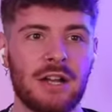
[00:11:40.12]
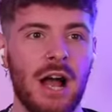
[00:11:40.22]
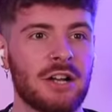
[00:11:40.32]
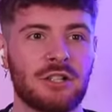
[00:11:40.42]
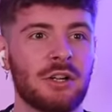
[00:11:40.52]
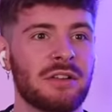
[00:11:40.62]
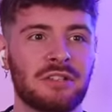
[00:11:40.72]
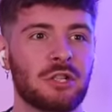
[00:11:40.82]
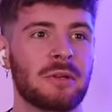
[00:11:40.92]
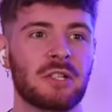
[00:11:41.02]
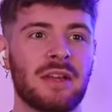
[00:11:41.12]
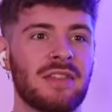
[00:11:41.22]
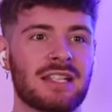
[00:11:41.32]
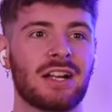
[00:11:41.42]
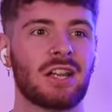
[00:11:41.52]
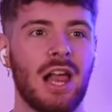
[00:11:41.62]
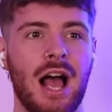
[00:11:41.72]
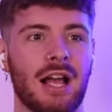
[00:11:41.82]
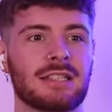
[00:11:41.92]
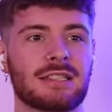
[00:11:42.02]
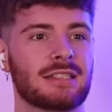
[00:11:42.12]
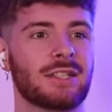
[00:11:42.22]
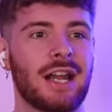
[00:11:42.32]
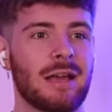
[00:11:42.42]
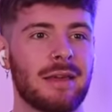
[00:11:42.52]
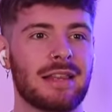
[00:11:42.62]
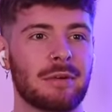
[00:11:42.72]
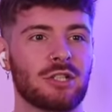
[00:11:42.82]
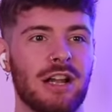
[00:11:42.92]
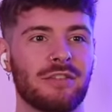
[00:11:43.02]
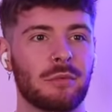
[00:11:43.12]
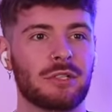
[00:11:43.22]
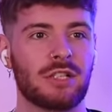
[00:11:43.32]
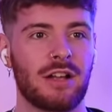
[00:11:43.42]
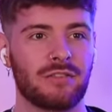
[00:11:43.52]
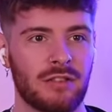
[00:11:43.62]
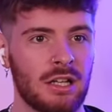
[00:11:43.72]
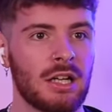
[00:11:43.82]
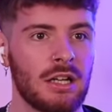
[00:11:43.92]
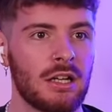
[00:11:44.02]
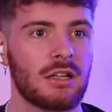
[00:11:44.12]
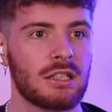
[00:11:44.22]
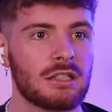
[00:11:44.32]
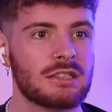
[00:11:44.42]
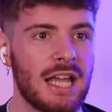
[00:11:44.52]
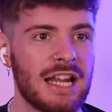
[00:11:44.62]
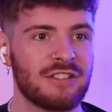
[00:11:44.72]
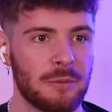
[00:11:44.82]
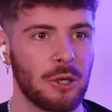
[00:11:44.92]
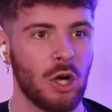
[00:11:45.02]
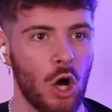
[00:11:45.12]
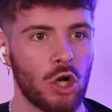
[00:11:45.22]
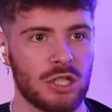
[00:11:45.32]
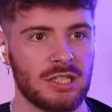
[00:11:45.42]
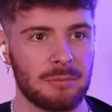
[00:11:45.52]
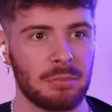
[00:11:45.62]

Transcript: don't know if we should be doing this in class. You know what I mean? Like we should have safety precautions in